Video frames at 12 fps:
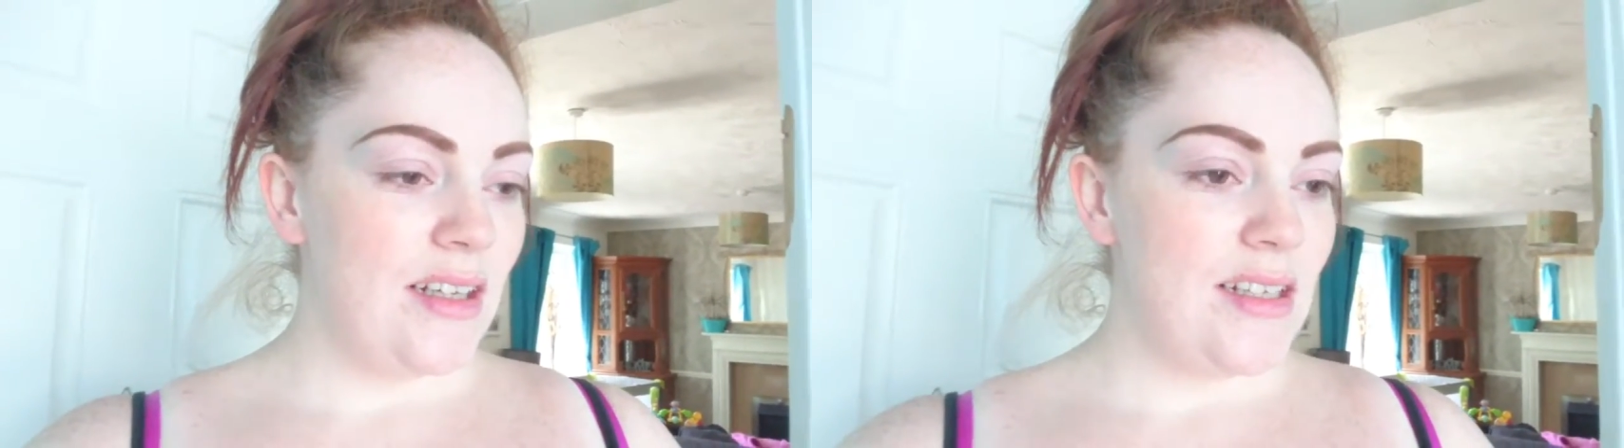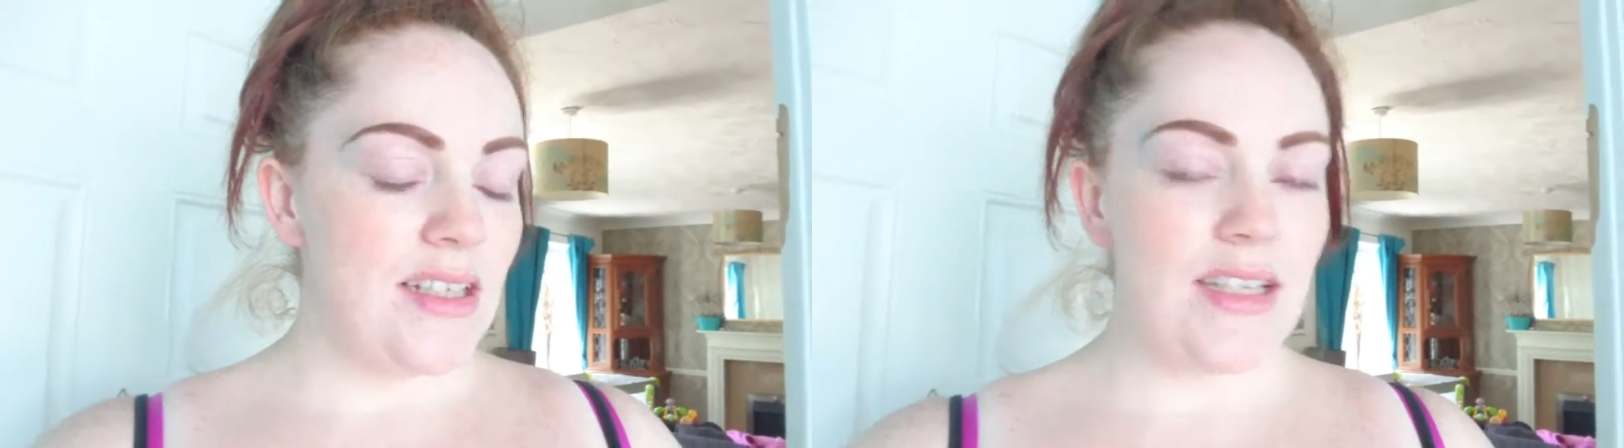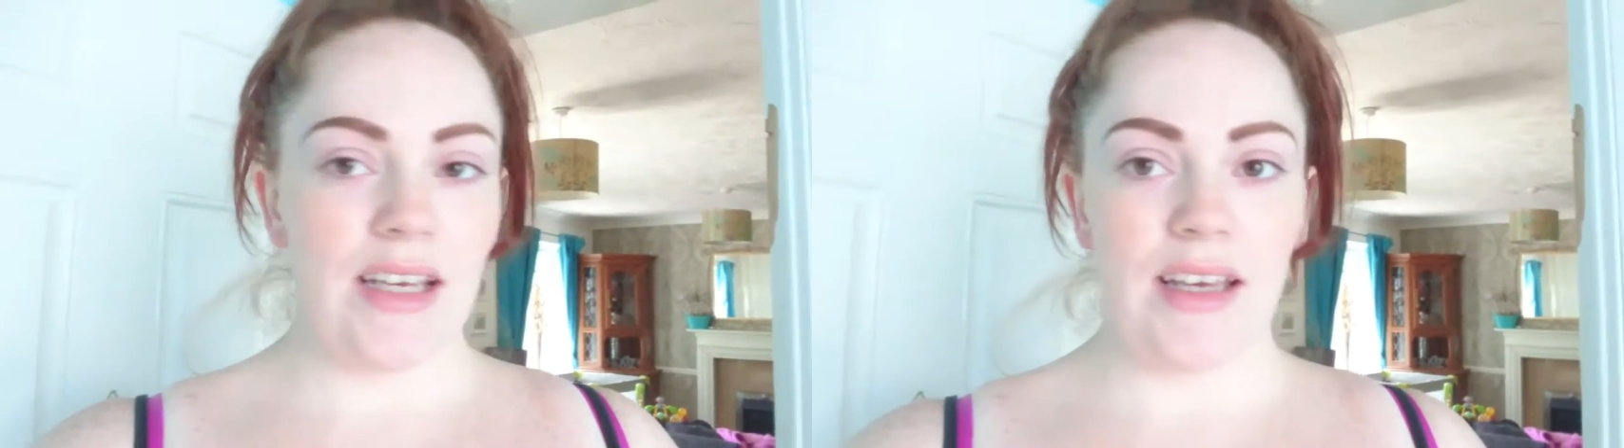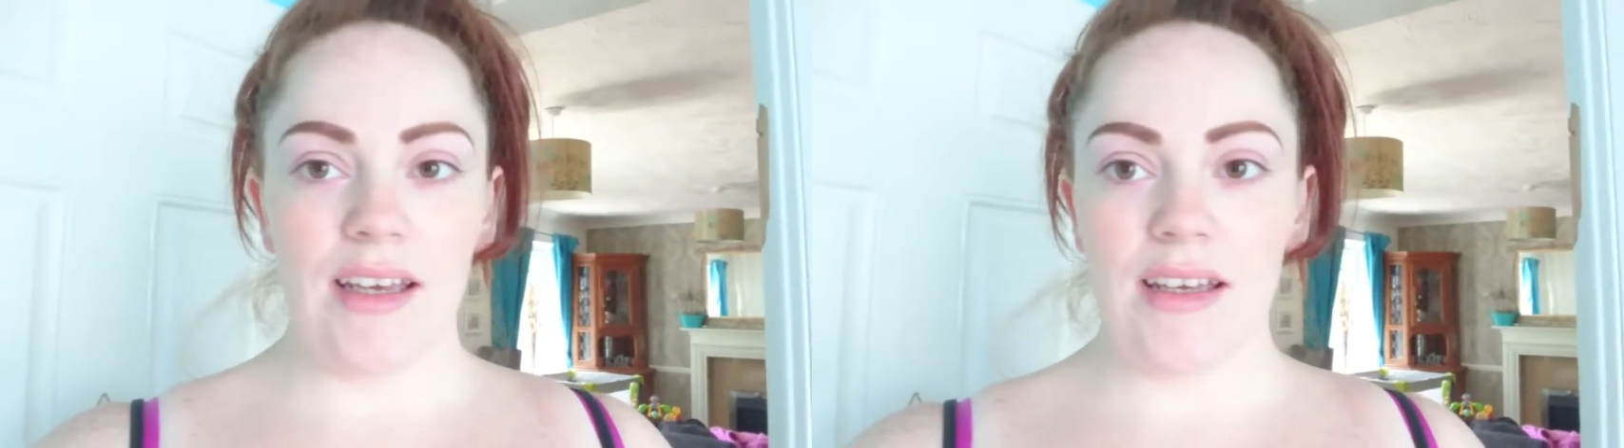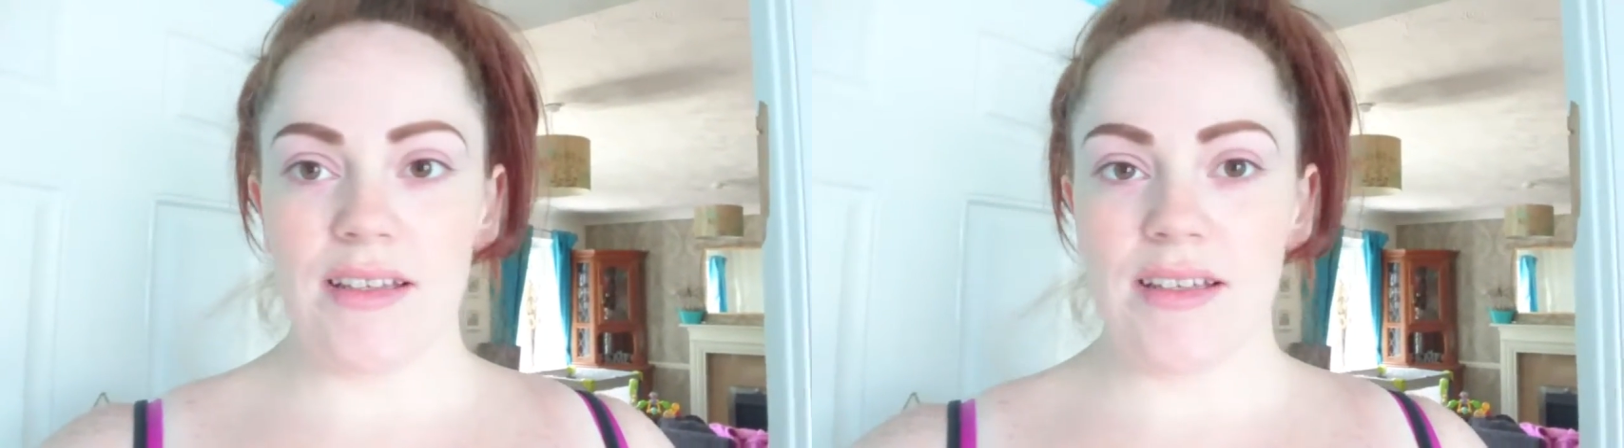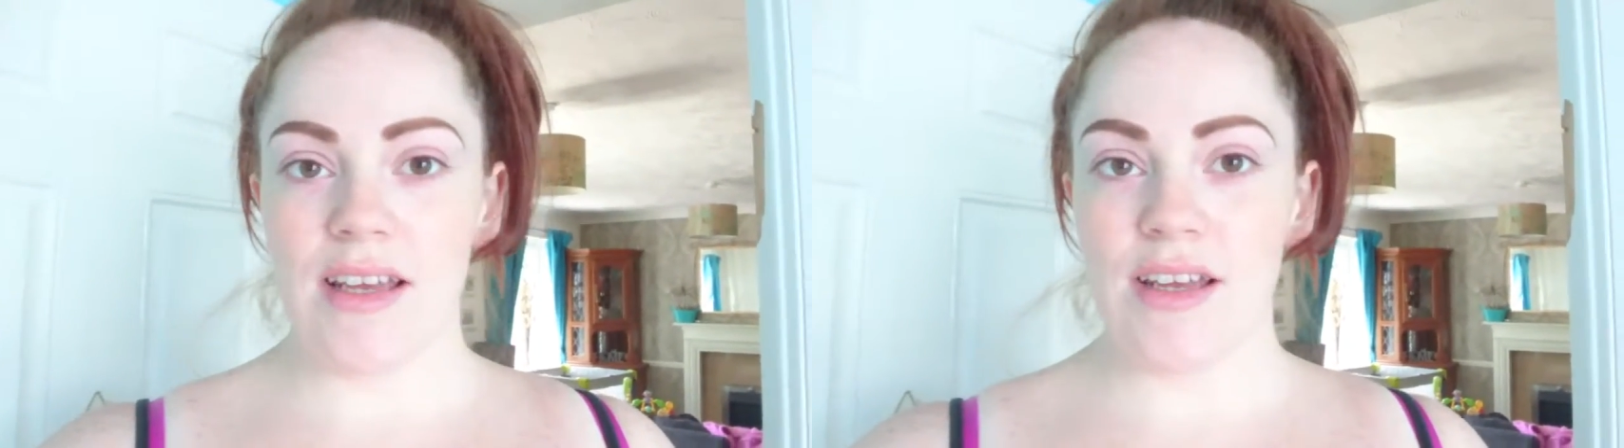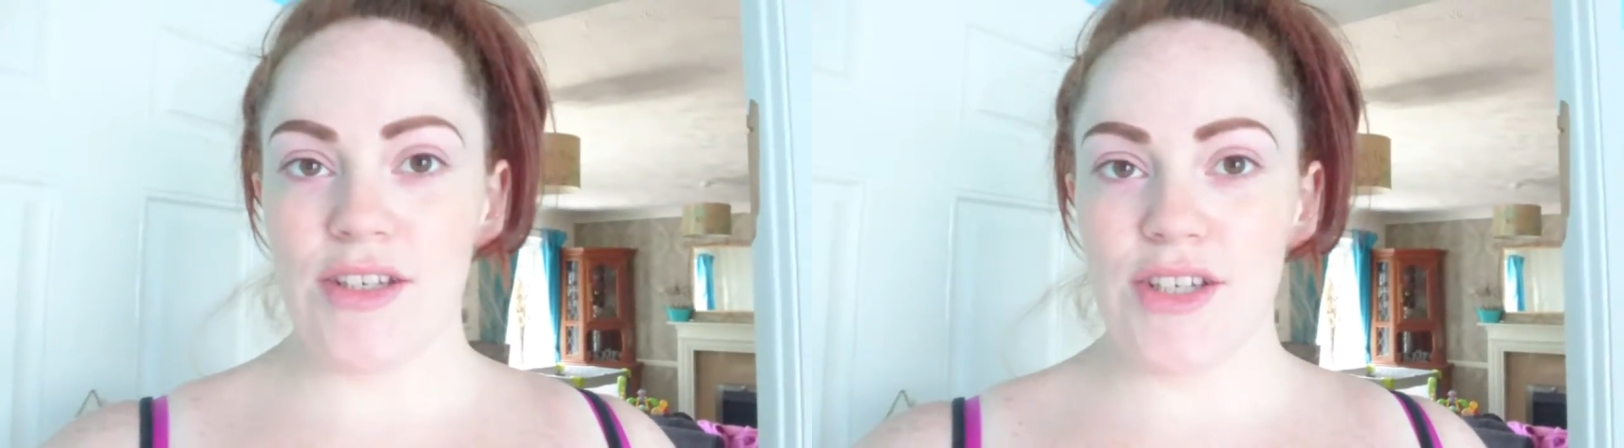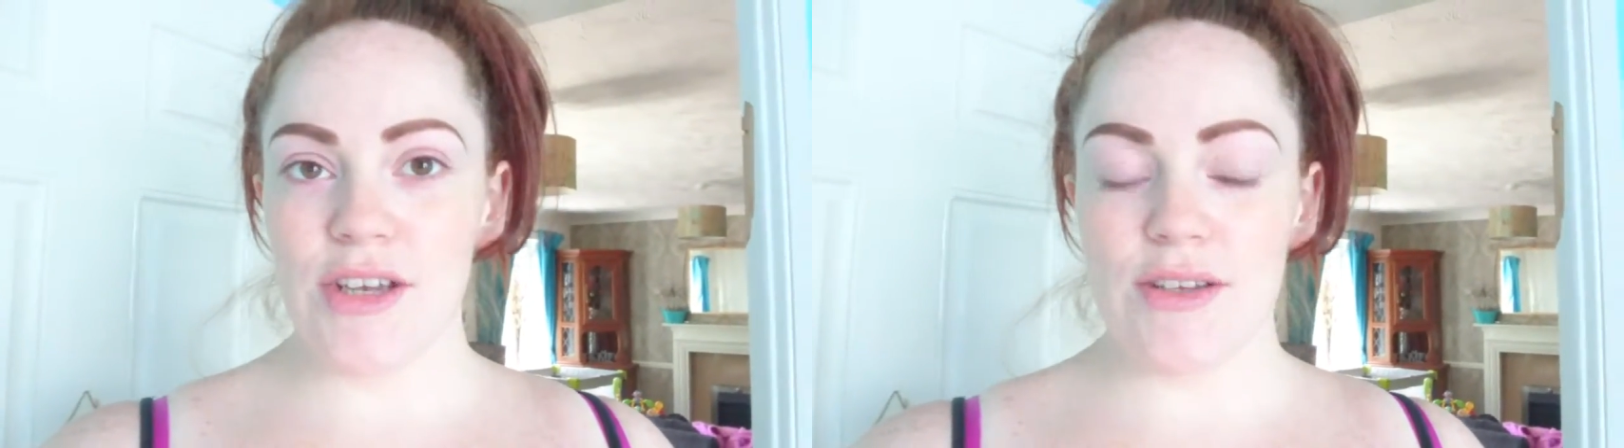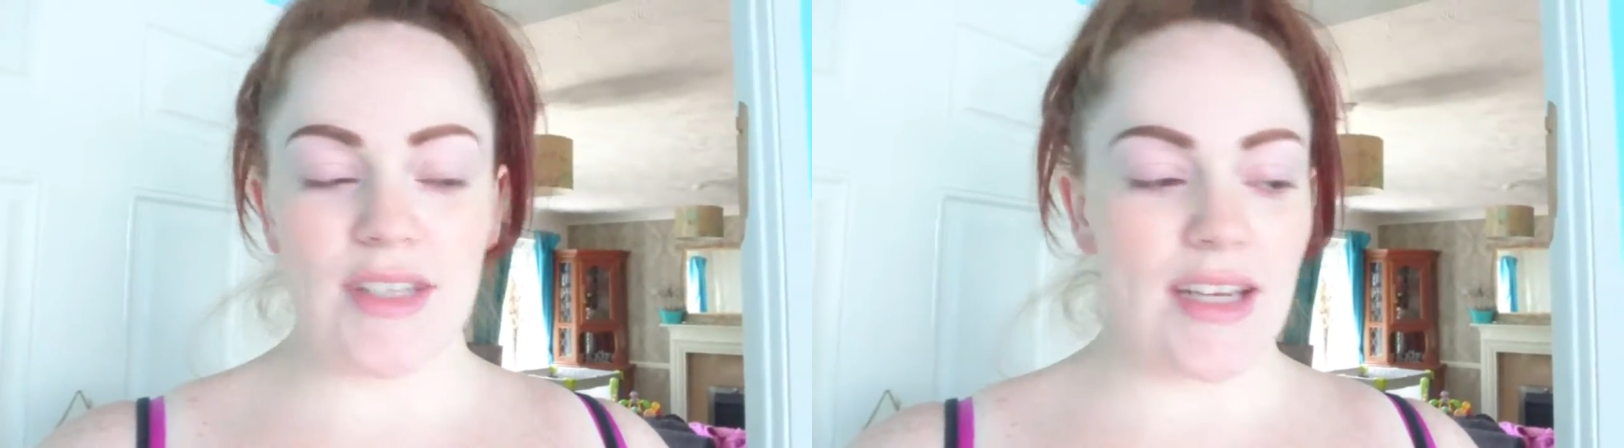today is
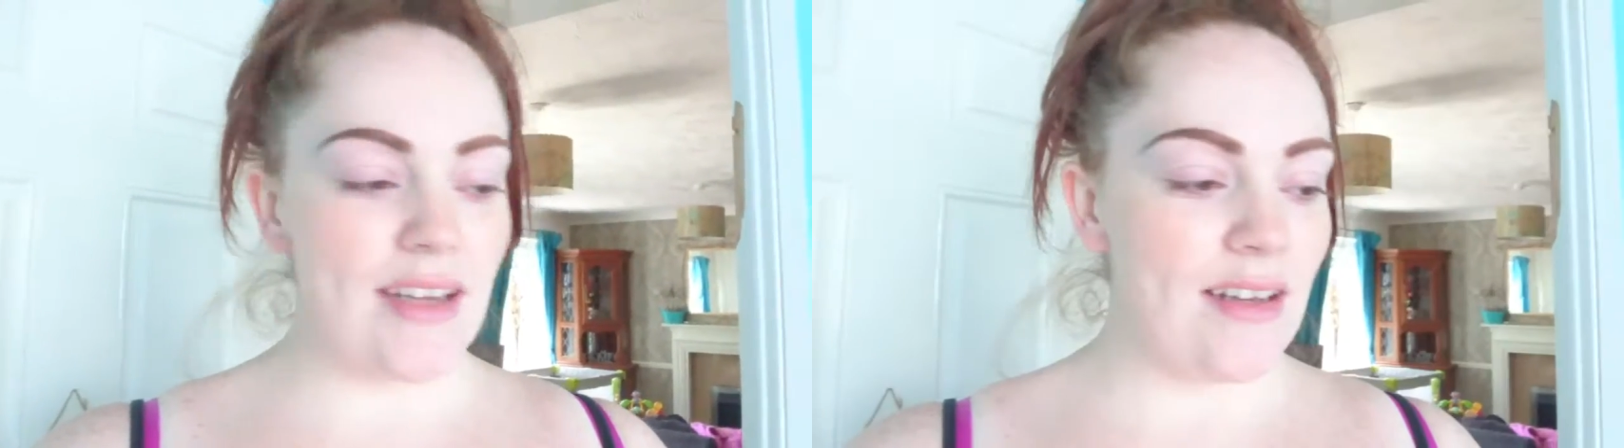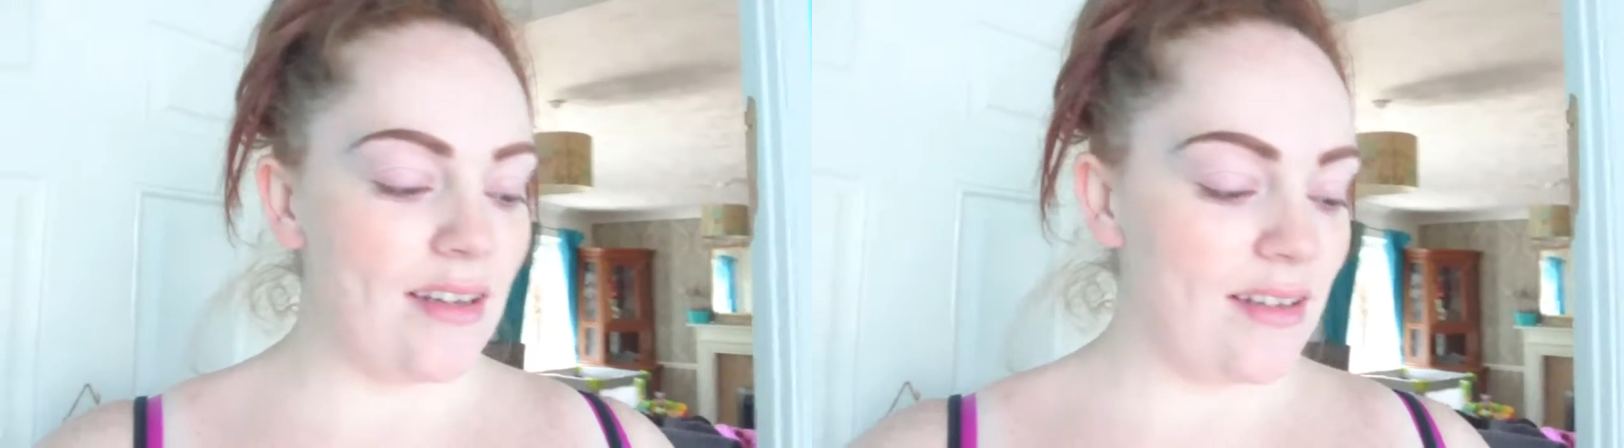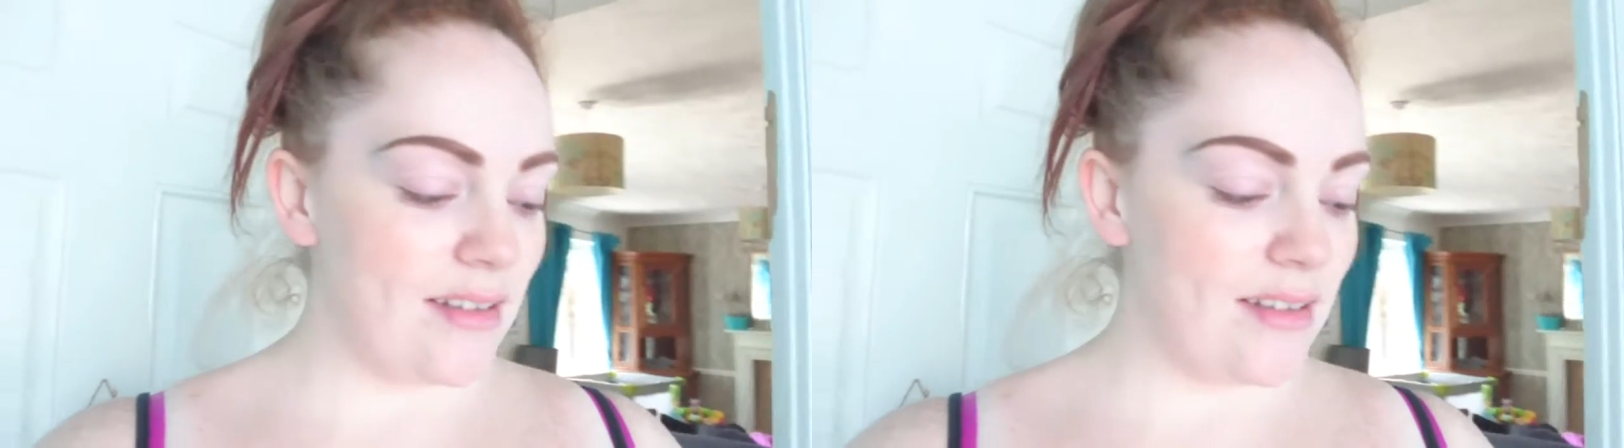Tuesday